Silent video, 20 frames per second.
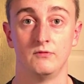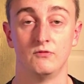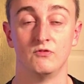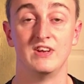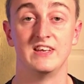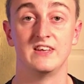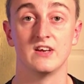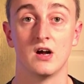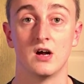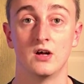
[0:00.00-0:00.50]

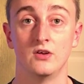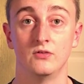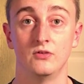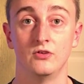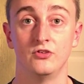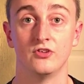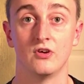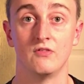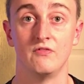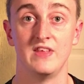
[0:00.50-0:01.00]

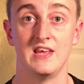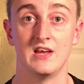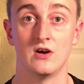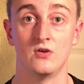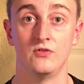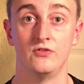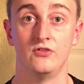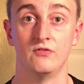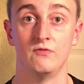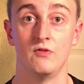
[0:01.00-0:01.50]
regardless of the
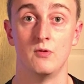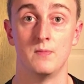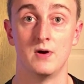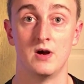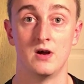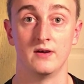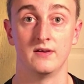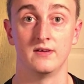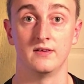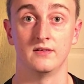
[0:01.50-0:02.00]
odds of the
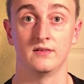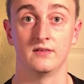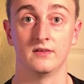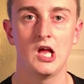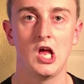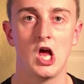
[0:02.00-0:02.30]
market.